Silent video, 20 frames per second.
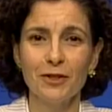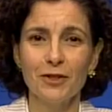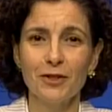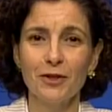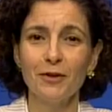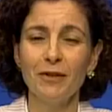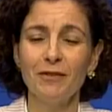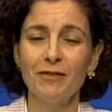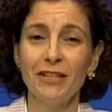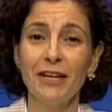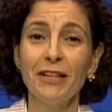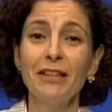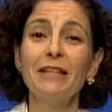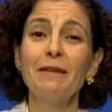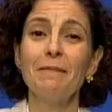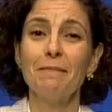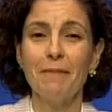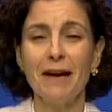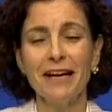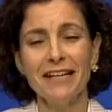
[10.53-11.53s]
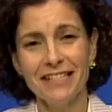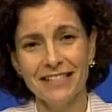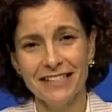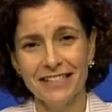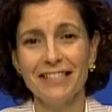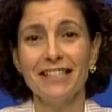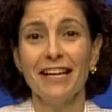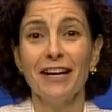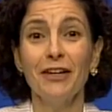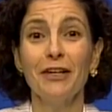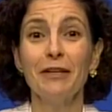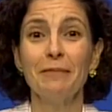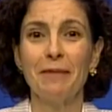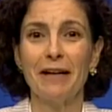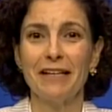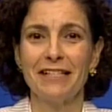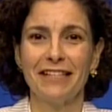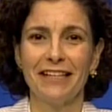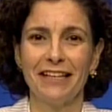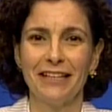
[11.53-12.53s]
so we've done the second
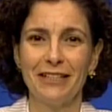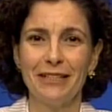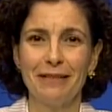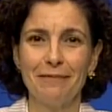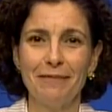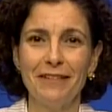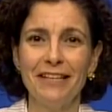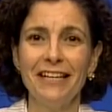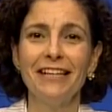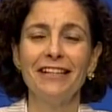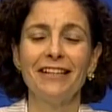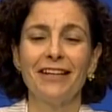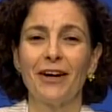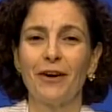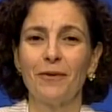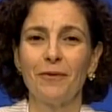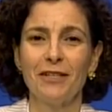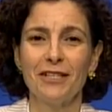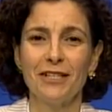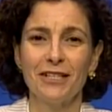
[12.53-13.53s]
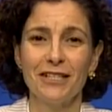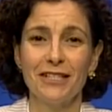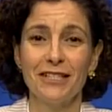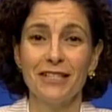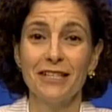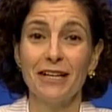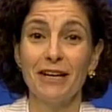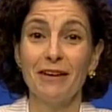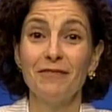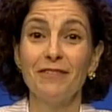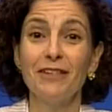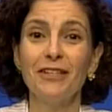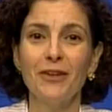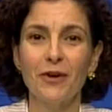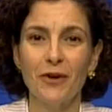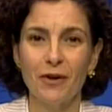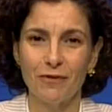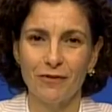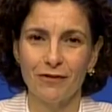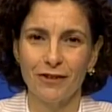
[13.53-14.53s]
best thing to being there, which is a video
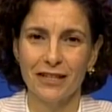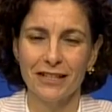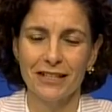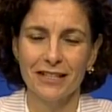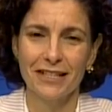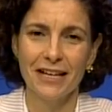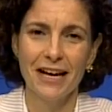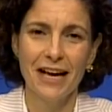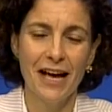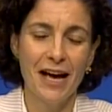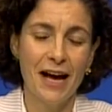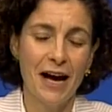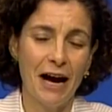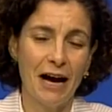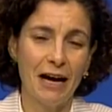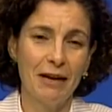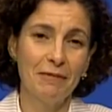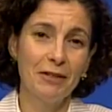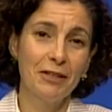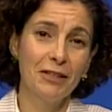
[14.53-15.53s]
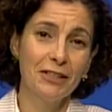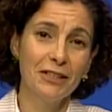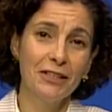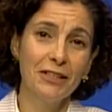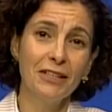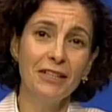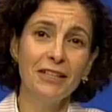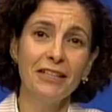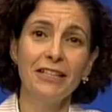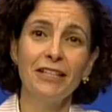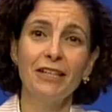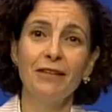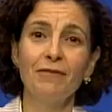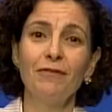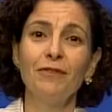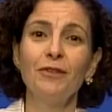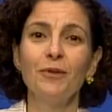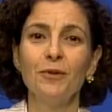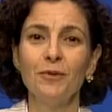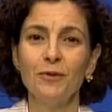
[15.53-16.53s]
conference. I'm gonna
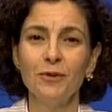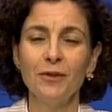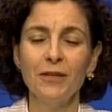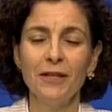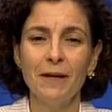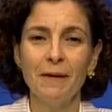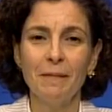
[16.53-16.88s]
give you